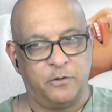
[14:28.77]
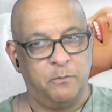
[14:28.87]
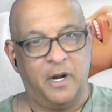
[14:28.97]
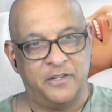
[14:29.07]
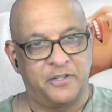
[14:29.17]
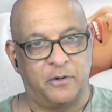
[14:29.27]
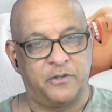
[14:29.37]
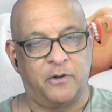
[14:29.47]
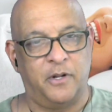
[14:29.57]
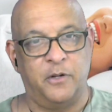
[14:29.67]

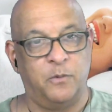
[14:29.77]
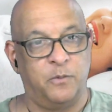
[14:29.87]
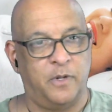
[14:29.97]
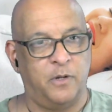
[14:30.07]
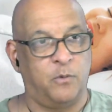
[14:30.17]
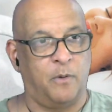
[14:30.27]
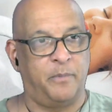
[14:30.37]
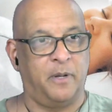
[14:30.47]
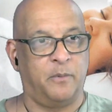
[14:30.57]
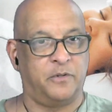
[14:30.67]

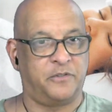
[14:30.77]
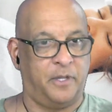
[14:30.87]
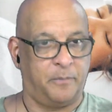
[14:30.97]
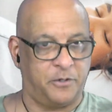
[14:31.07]
won't be able to sleep.